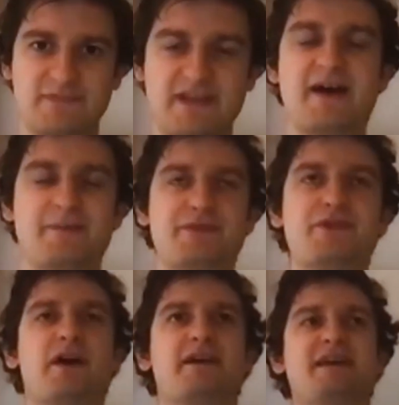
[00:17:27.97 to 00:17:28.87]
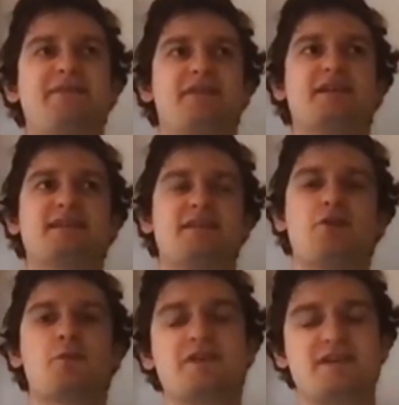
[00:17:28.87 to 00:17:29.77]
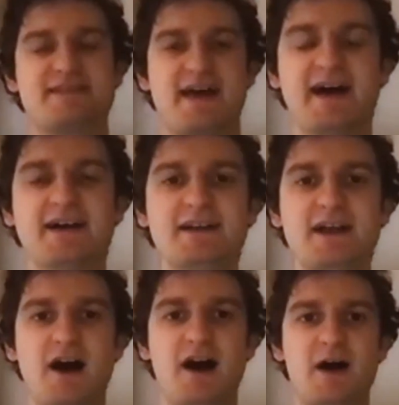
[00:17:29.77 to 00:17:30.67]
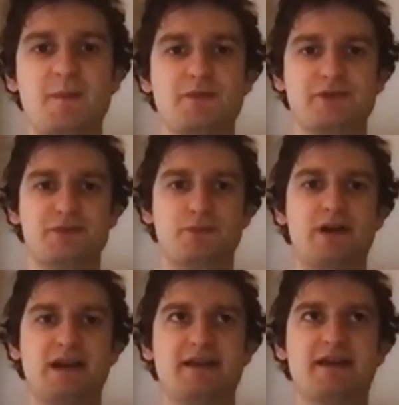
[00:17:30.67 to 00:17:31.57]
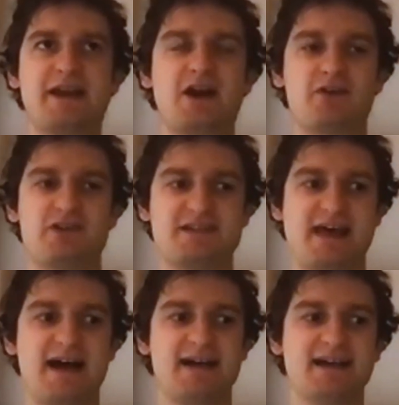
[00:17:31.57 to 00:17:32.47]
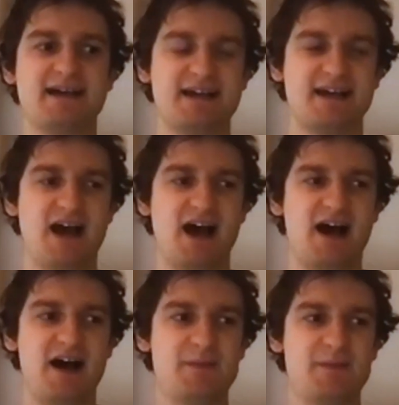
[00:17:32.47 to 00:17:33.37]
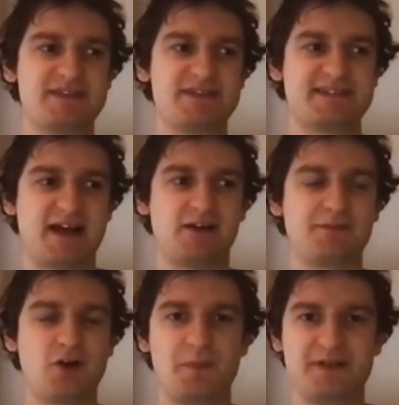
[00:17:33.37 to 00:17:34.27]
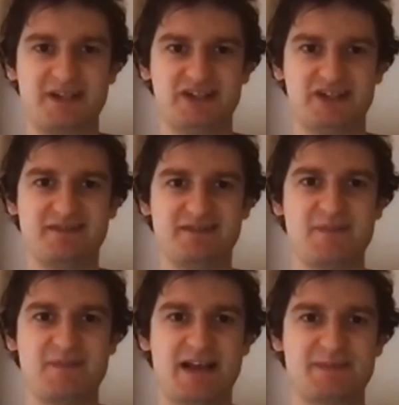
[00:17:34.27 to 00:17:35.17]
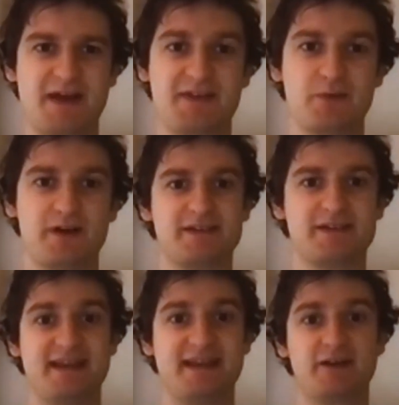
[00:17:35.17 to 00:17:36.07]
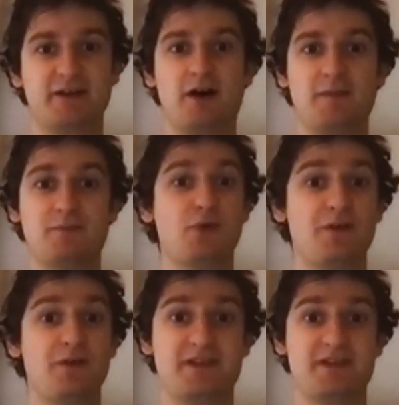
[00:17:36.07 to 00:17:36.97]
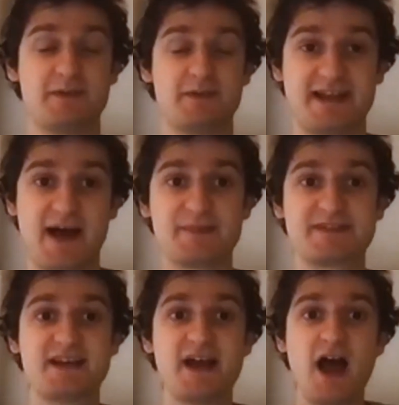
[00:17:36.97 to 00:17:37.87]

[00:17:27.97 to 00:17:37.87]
Yeah, no, I can definitely see the thought process there. Just really encourages that self-competition aspect that we're seeing more often in some of these apps.